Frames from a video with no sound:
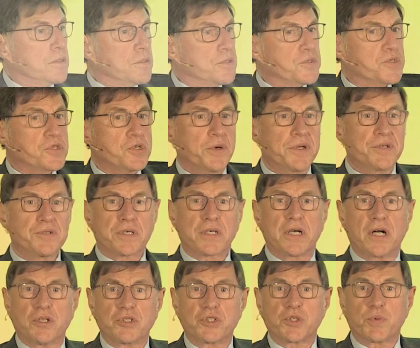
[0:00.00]
So
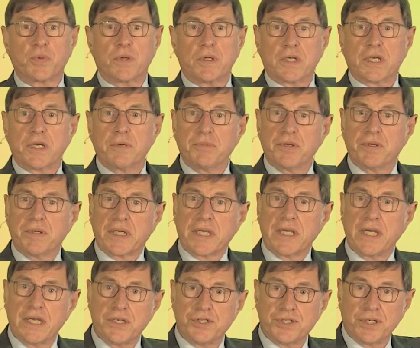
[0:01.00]
intercultural
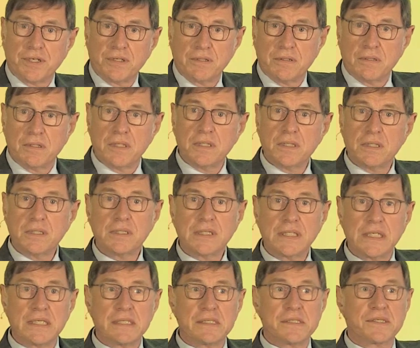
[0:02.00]
communication
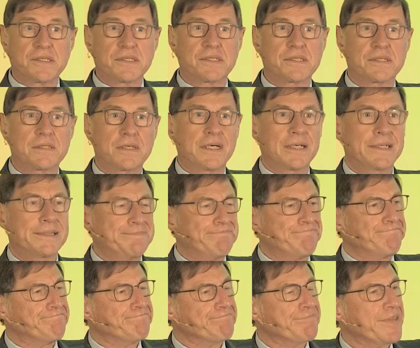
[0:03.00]
is
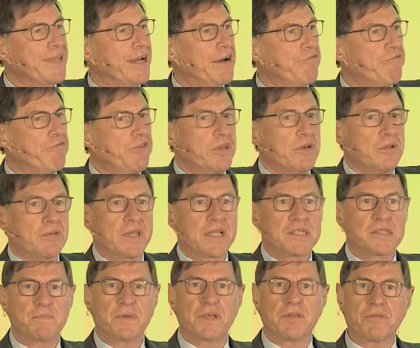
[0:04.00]
a field
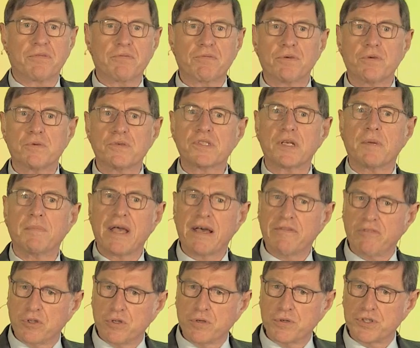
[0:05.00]
that's been through some
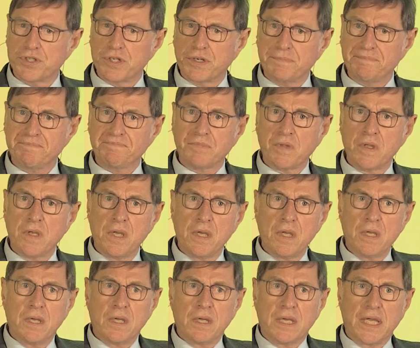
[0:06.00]
evolution.
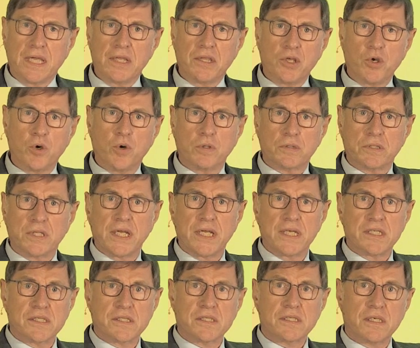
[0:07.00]
In the old
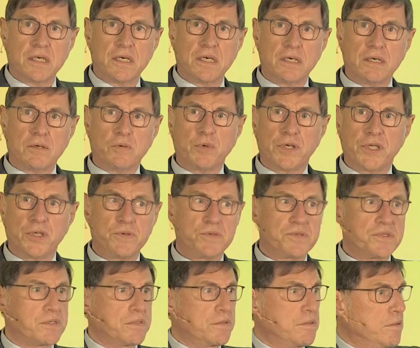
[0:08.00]
days, we
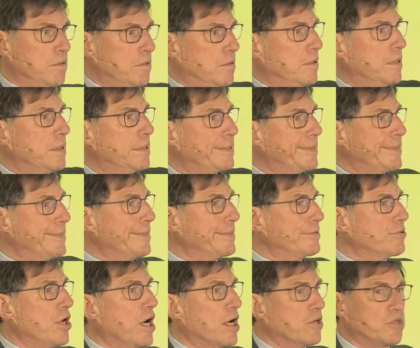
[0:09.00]
used to
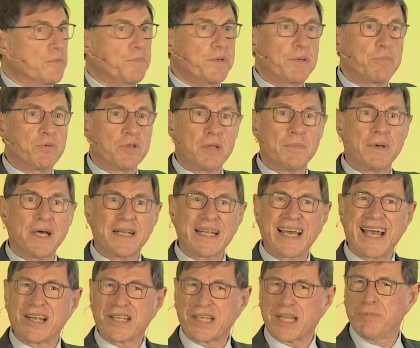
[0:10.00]
talk to people about
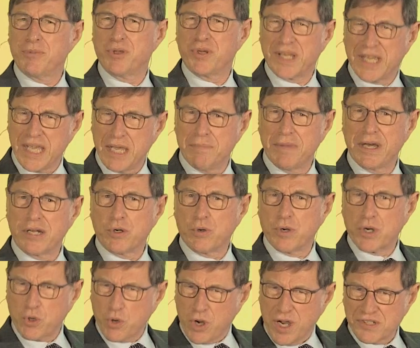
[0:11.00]
how to communicate better
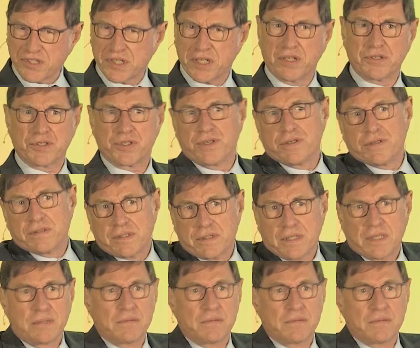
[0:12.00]
across cultures.